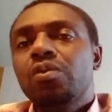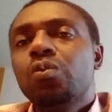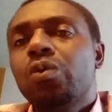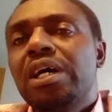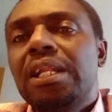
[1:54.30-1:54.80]

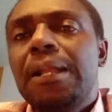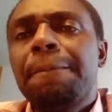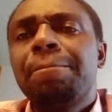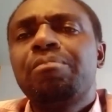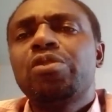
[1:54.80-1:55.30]
Well,
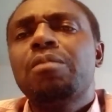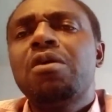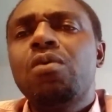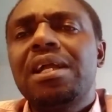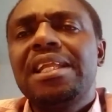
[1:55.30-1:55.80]
number
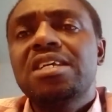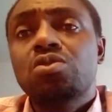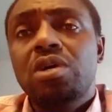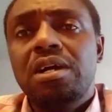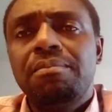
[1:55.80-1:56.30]
one, let's
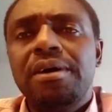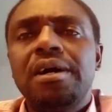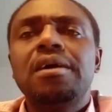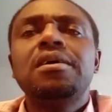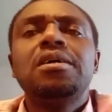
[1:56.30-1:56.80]
talk
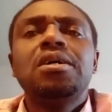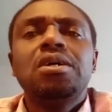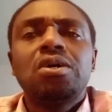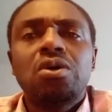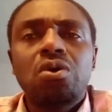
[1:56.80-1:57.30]
about
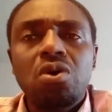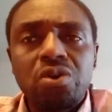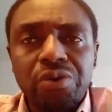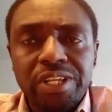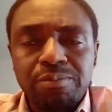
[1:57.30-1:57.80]

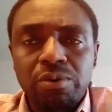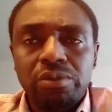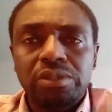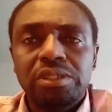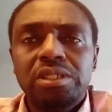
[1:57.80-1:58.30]
concrete pond.
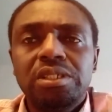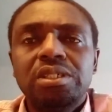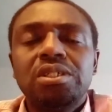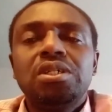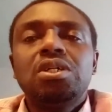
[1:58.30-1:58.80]

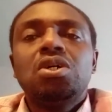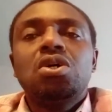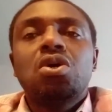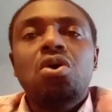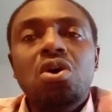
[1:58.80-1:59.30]

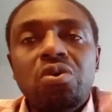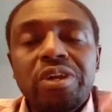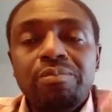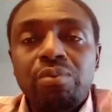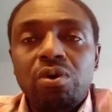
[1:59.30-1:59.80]

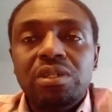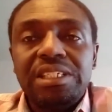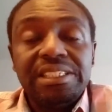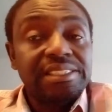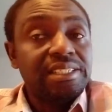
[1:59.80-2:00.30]
Concrete pond
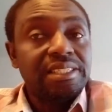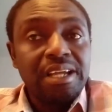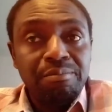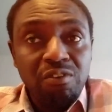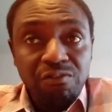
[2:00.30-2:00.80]
is a
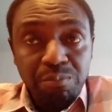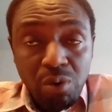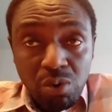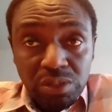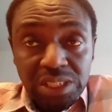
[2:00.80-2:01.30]
type of
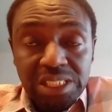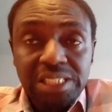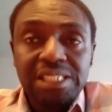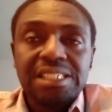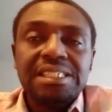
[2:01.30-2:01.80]
pond
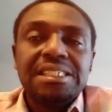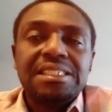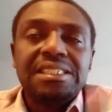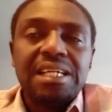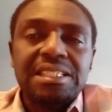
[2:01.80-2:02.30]

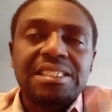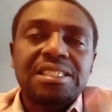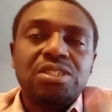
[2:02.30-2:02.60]
that